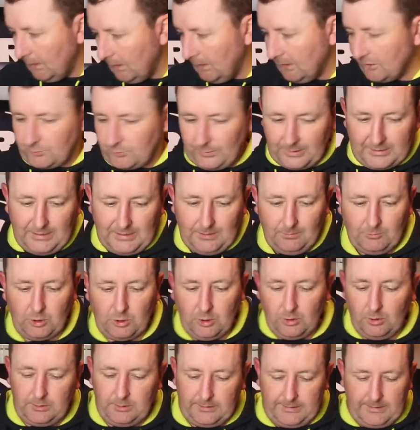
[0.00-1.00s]
as we keep
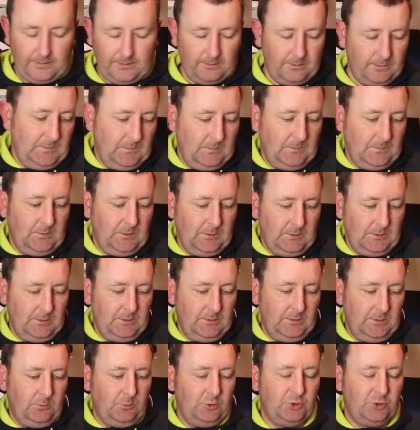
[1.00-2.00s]
calling it.
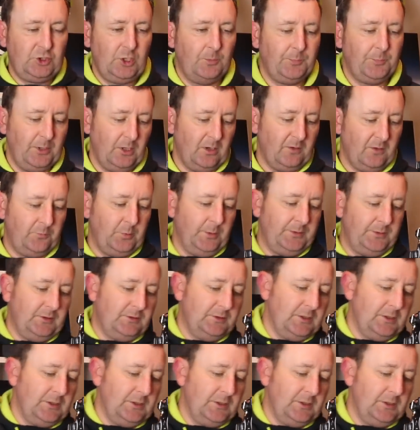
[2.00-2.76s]
And we'll top it off with